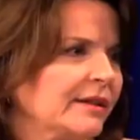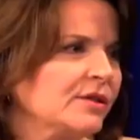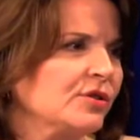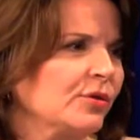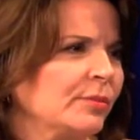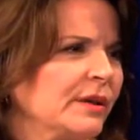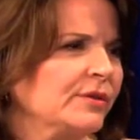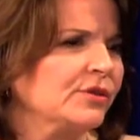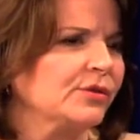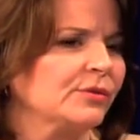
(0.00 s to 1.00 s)
so
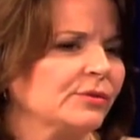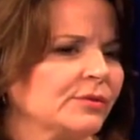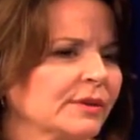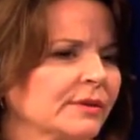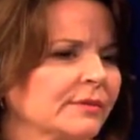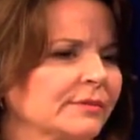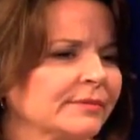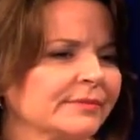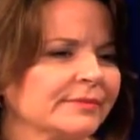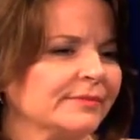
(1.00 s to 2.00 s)
much to,
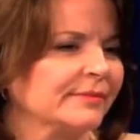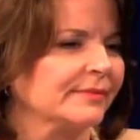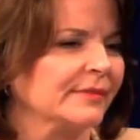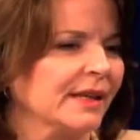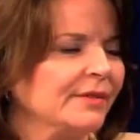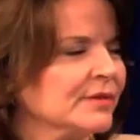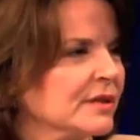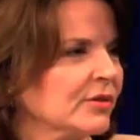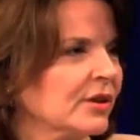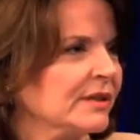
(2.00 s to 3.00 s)
life is
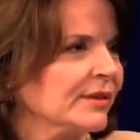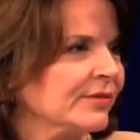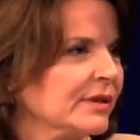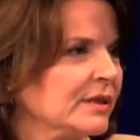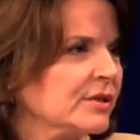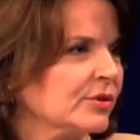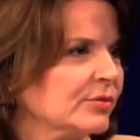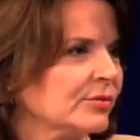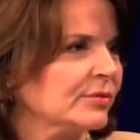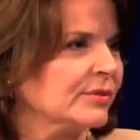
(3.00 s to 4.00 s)
a lot different.
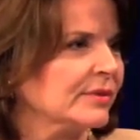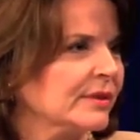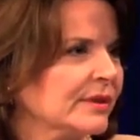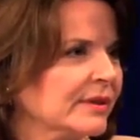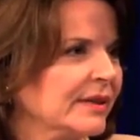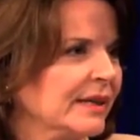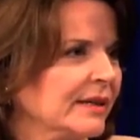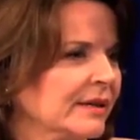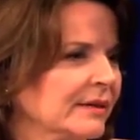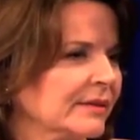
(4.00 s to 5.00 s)
So I think
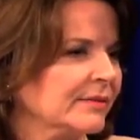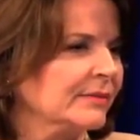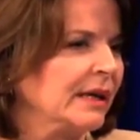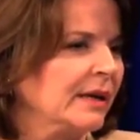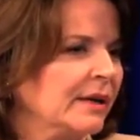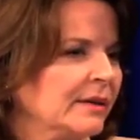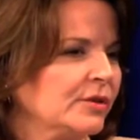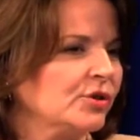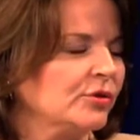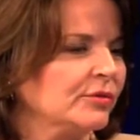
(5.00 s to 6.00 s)
the
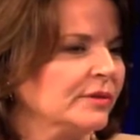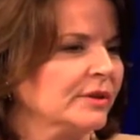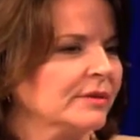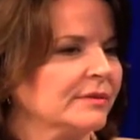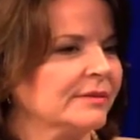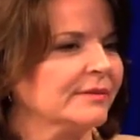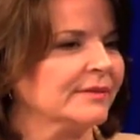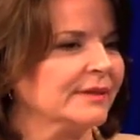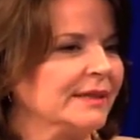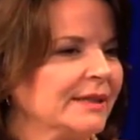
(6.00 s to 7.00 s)
children
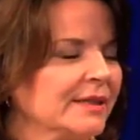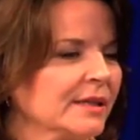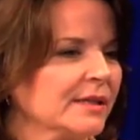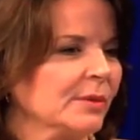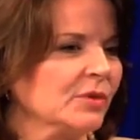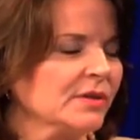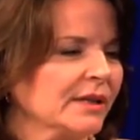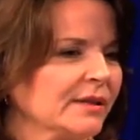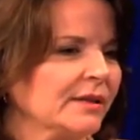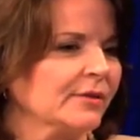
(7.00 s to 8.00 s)
it's almost
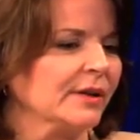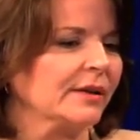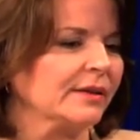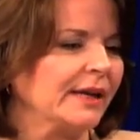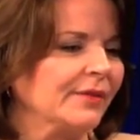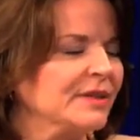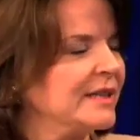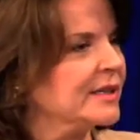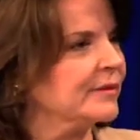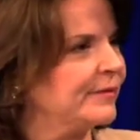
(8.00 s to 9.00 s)
like they have a
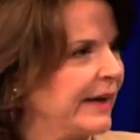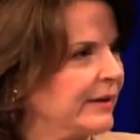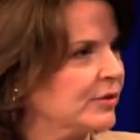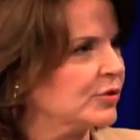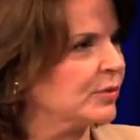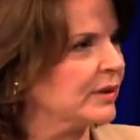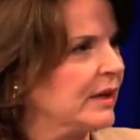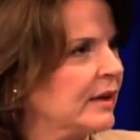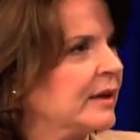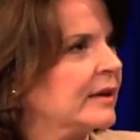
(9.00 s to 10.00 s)
disadvantage with
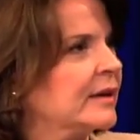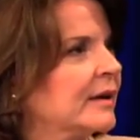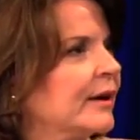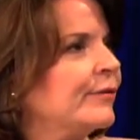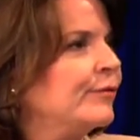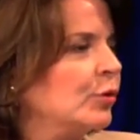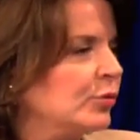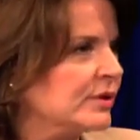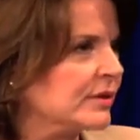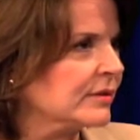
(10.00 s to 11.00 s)
our
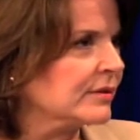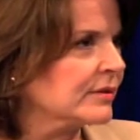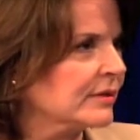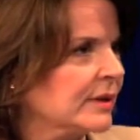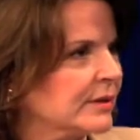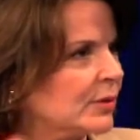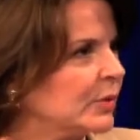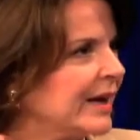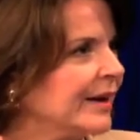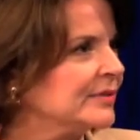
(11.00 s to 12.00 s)
foods that
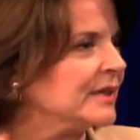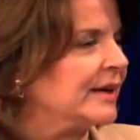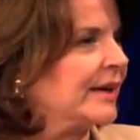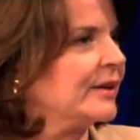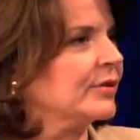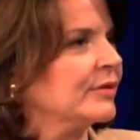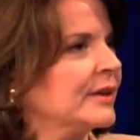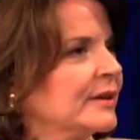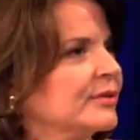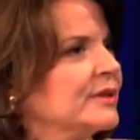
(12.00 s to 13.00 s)
we have today. You know,
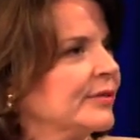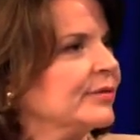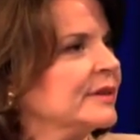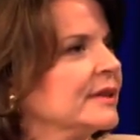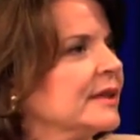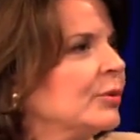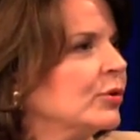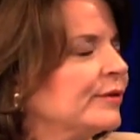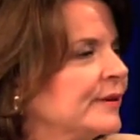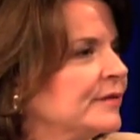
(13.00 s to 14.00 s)
they're different than they
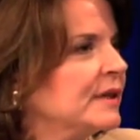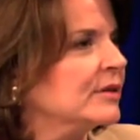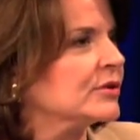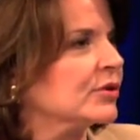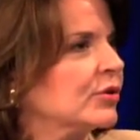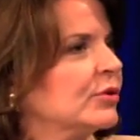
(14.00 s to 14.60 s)
were 50 years ago.